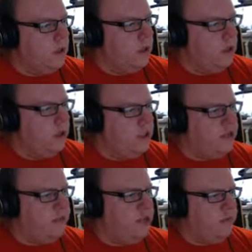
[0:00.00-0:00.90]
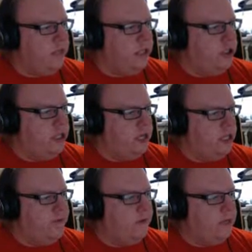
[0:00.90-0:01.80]
The only time I don't really do that
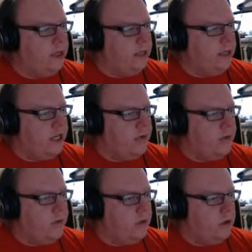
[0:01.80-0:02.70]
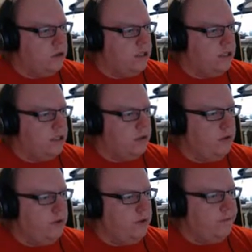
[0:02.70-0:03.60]
is for blind games, of course, since I don't
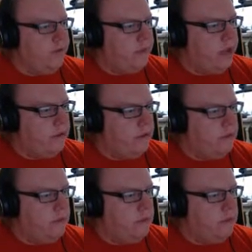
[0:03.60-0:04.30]
know anything about them.